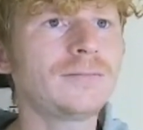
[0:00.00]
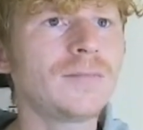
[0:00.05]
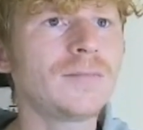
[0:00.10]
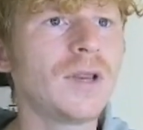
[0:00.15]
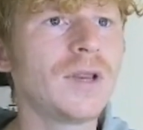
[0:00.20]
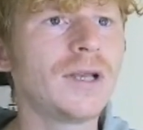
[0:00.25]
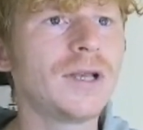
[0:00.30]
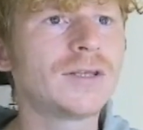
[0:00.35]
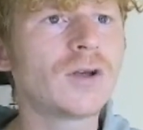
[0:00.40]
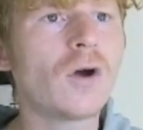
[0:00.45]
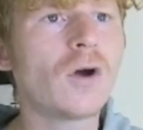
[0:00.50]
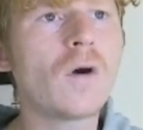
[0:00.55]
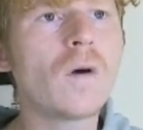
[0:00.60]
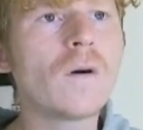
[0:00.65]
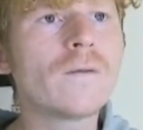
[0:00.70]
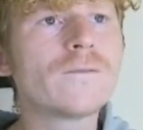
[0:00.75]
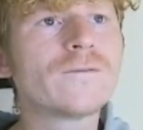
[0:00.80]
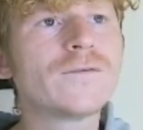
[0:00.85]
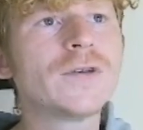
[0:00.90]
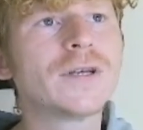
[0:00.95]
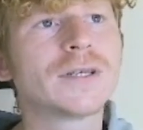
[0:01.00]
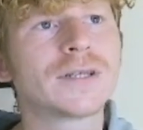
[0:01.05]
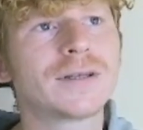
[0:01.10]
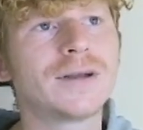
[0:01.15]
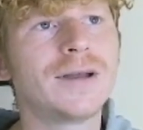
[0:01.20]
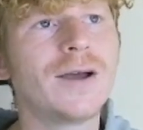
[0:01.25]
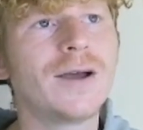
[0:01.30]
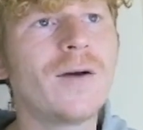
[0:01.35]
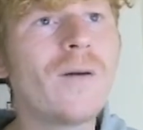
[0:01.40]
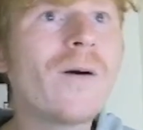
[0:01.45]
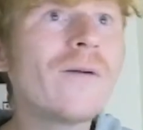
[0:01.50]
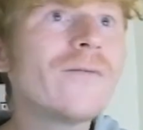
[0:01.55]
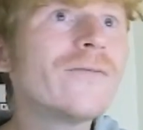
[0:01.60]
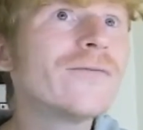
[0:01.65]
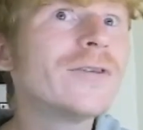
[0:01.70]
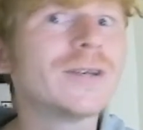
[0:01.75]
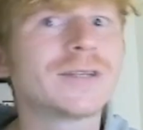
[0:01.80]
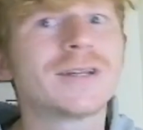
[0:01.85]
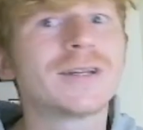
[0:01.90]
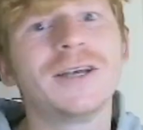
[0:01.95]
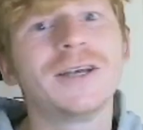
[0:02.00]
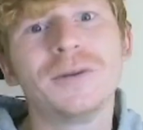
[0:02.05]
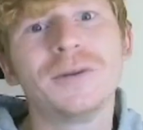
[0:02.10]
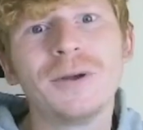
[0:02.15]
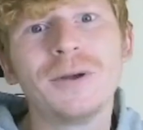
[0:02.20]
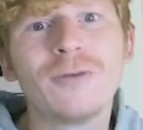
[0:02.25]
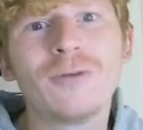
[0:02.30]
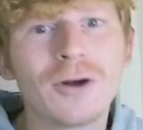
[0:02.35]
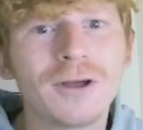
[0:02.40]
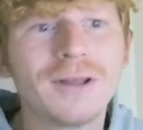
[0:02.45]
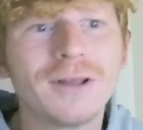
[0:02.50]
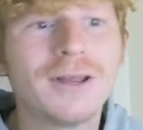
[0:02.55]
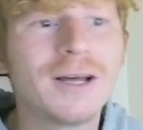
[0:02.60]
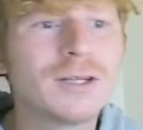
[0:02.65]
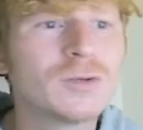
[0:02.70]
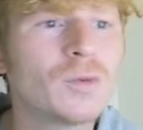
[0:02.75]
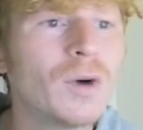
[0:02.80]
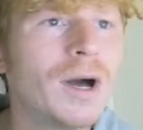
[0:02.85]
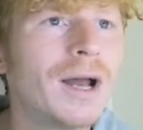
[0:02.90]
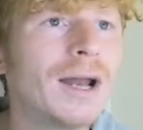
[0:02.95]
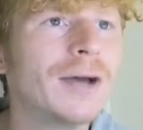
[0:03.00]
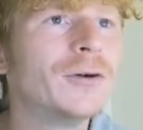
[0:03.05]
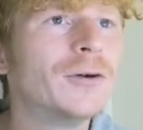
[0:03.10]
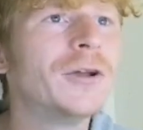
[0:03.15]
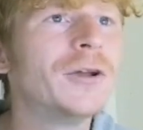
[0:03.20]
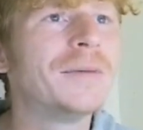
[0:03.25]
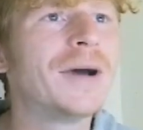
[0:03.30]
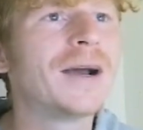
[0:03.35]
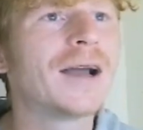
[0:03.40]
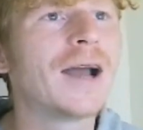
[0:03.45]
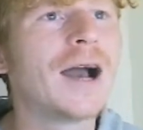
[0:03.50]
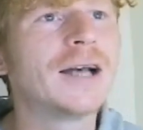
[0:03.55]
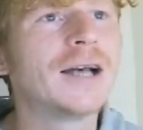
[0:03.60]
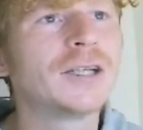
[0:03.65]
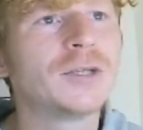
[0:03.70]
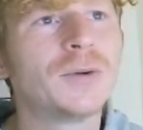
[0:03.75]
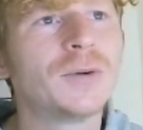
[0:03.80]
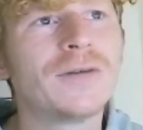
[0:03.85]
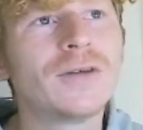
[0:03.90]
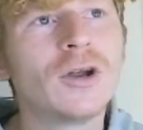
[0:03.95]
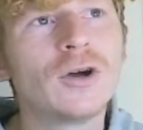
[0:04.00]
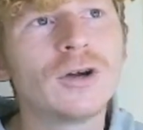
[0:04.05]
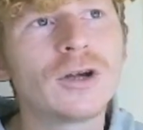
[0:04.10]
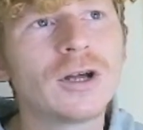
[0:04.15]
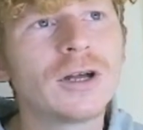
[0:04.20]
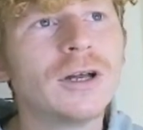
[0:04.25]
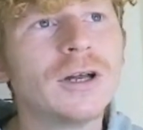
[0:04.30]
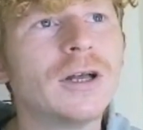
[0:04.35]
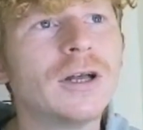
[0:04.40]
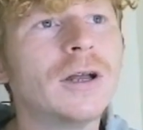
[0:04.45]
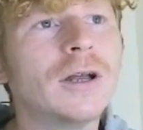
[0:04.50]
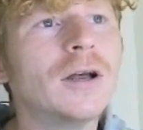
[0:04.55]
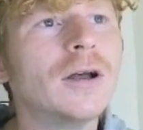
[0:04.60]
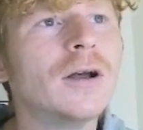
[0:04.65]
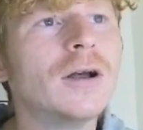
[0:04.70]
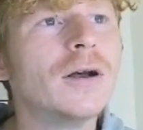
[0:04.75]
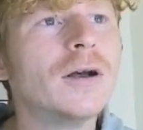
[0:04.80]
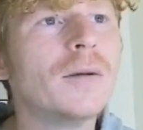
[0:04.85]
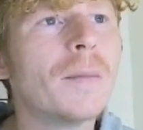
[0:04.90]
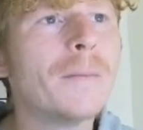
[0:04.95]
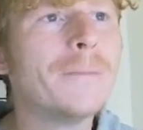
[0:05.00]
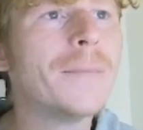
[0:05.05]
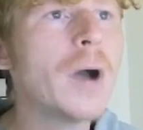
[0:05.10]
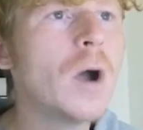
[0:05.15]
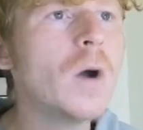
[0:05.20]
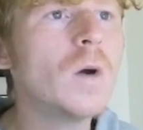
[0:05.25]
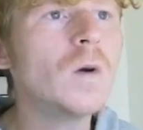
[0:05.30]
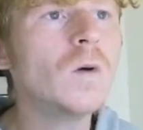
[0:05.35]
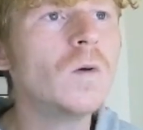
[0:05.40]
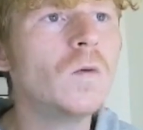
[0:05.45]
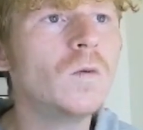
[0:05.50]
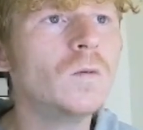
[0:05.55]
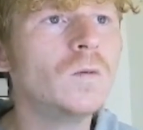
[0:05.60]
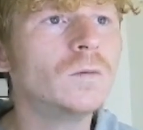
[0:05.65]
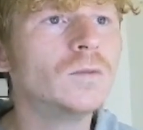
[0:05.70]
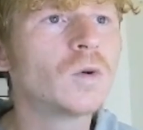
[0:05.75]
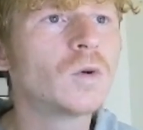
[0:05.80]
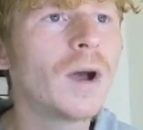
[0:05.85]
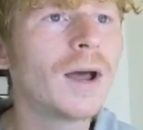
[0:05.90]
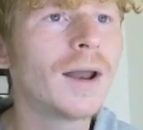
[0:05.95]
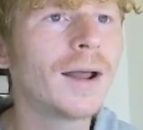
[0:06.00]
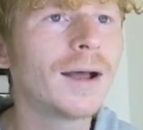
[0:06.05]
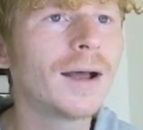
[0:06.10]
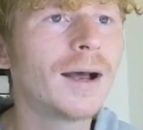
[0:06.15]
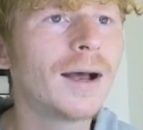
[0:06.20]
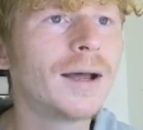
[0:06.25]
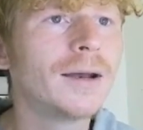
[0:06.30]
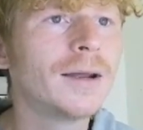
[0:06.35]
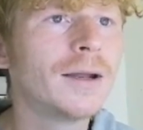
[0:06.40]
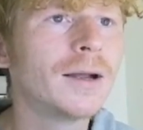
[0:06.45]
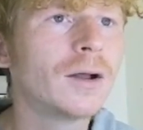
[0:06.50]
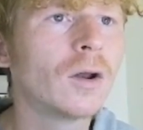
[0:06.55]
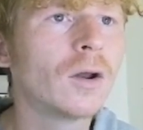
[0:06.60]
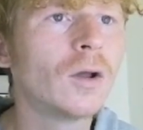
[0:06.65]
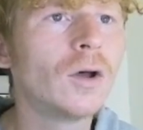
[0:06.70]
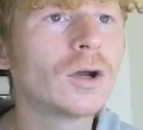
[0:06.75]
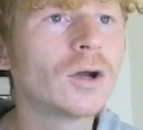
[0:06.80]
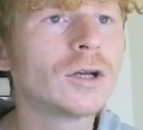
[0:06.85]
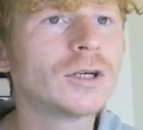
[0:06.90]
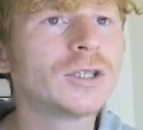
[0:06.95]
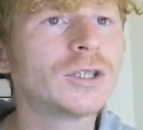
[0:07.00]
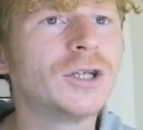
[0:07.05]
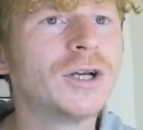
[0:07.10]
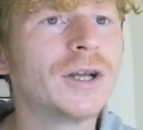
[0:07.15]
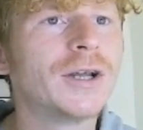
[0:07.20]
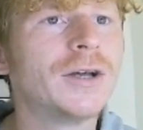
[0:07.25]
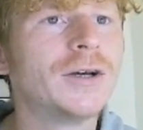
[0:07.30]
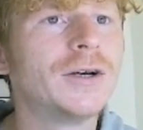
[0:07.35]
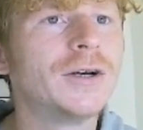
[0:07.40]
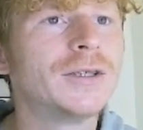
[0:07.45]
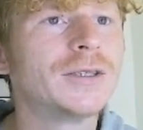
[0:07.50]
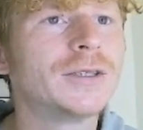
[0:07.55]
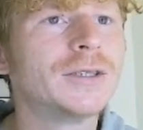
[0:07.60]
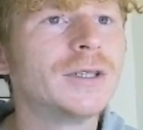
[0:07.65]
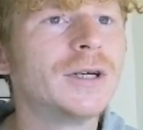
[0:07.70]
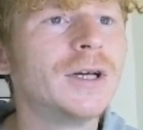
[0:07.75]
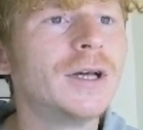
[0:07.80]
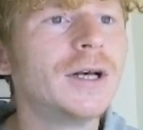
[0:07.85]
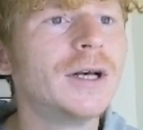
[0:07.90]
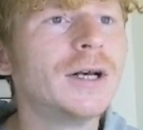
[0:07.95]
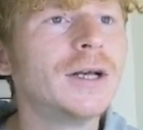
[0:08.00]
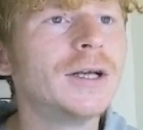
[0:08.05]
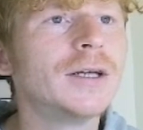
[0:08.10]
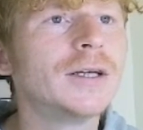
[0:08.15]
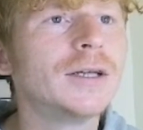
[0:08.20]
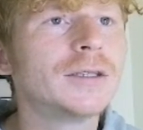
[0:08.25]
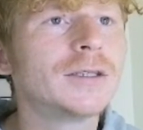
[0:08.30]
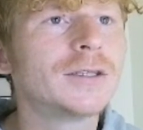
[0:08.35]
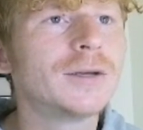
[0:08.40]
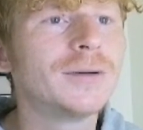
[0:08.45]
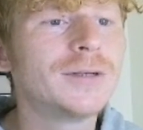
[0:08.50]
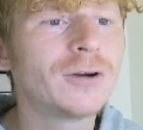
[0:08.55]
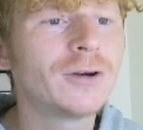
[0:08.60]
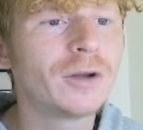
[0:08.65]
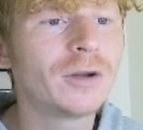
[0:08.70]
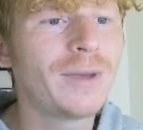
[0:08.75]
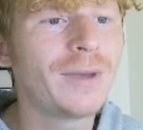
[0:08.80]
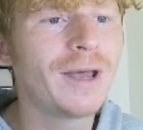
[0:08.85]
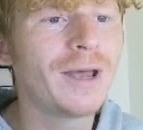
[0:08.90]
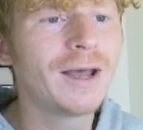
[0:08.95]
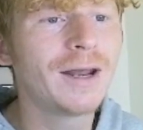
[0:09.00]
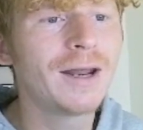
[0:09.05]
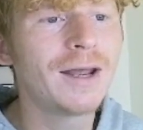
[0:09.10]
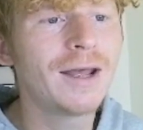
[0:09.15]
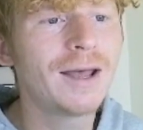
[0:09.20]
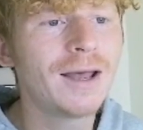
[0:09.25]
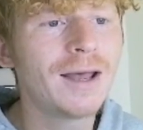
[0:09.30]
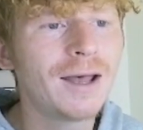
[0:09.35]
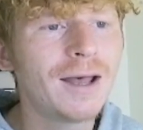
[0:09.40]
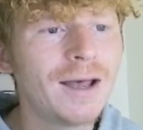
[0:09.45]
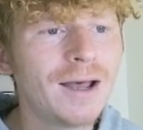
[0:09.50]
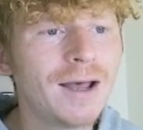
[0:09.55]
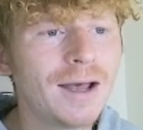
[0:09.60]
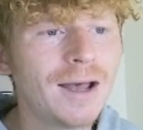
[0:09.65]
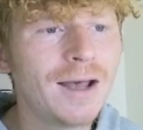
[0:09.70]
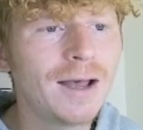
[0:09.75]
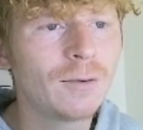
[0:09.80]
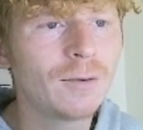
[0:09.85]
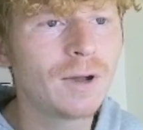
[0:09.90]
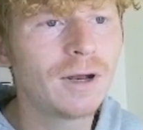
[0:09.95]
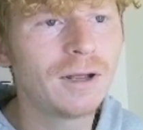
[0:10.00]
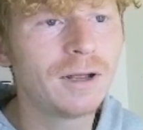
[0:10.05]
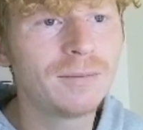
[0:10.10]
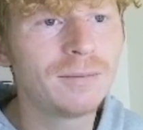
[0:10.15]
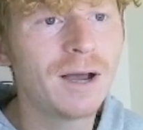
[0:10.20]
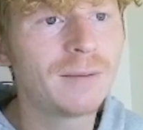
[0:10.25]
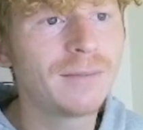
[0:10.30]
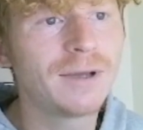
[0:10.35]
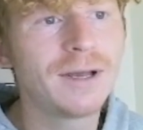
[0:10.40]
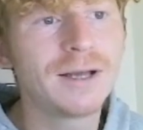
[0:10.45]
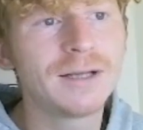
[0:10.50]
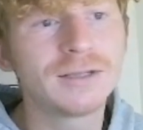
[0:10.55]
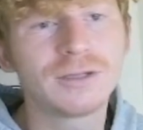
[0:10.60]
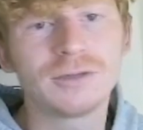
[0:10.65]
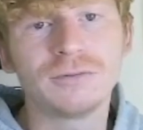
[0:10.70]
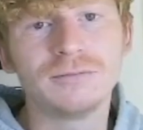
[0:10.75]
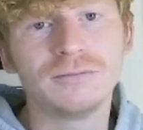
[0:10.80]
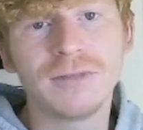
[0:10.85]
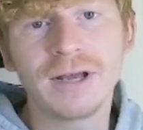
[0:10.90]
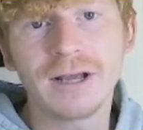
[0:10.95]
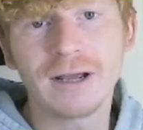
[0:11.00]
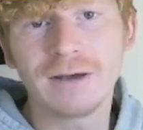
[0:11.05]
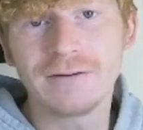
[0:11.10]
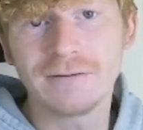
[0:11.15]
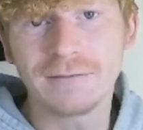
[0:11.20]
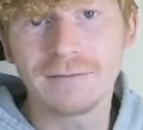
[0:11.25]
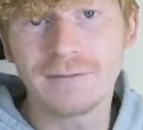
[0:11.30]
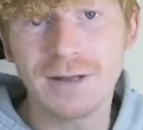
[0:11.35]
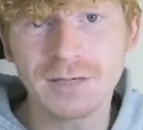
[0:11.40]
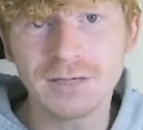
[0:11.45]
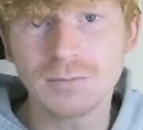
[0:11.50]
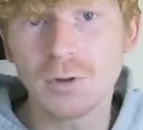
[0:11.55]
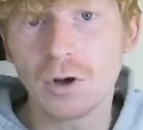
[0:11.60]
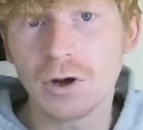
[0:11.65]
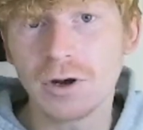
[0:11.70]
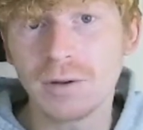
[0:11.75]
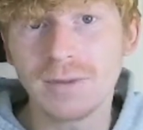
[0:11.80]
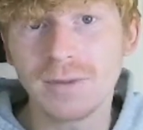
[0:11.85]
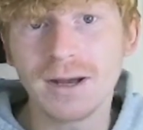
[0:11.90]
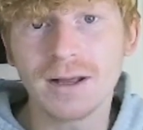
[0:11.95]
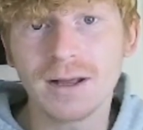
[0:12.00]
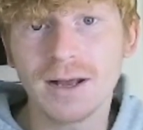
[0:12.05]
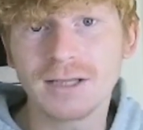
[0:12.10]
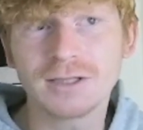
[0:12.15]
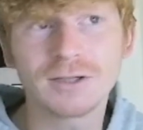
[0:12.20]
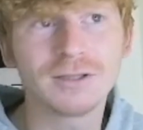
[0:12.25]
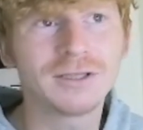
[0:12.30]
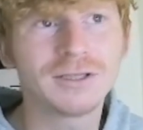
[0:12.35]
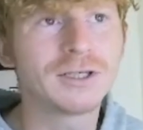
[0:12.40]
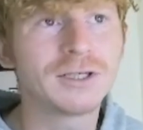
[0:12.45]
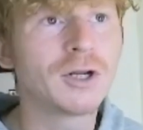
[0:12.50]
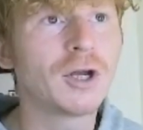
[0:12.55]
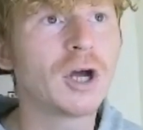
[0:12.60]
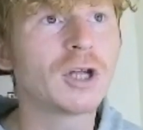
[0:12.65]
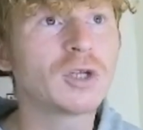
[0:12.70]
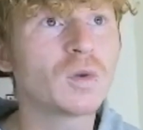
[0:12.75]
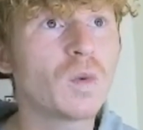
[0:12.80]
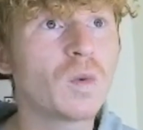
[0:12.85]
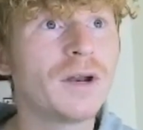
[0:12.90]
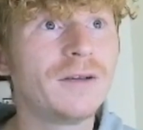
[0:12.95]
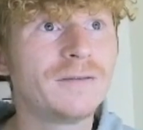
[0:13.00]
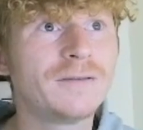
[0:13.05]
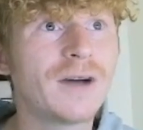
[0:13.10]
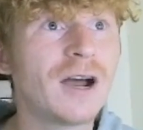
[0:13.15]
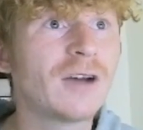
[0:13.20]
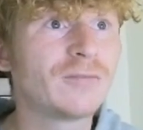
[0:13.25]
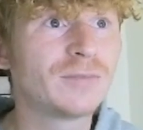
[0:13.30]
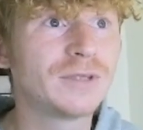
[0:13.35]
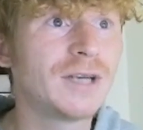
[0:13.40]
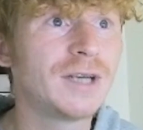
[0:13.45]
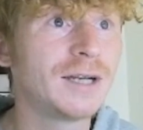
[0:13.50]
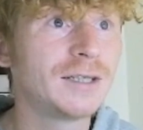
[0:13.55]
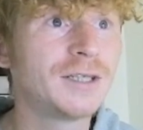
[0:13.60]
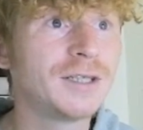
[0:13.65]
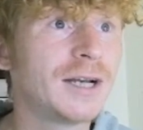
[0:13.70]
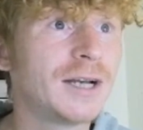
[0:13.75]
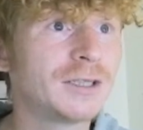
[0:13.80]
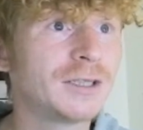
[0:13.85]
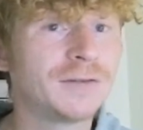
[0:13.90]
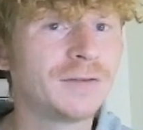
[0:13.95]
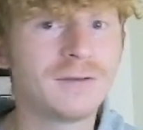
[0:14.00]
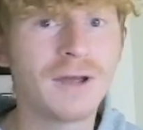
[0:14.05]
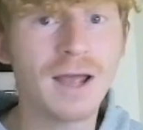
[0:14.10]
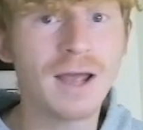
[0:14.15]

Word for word: He's obviously, obviously going to be rocking that Twilight Hunter, my guy. Should we have a look? Boom! Twilight Hunting Clerk of Shadows. So he's not going to be getting any, well he might be getting some negative effects put on him my guys because he's only got a 25% chance of